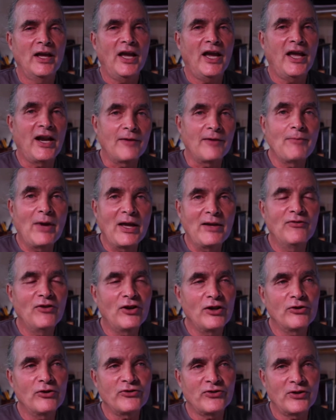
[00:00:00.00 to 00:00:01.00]
And I've made
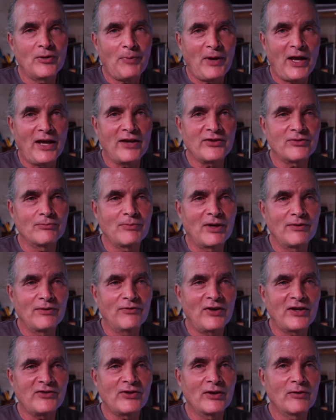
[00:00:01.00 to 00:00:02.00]
videos in the past, in my
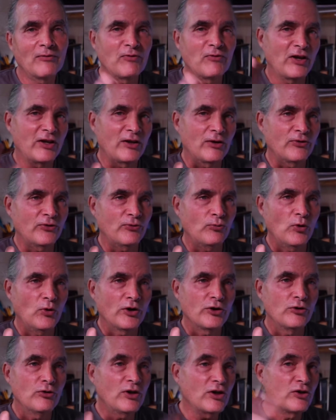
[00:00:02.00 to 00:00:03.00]
investing videos,
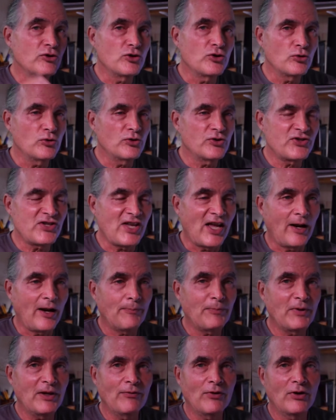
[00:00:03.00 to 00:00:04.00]
where you can do set
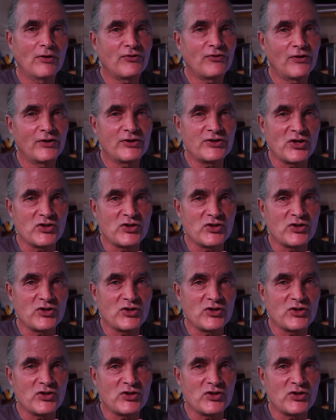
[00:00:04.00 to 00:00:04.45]
up, even if it's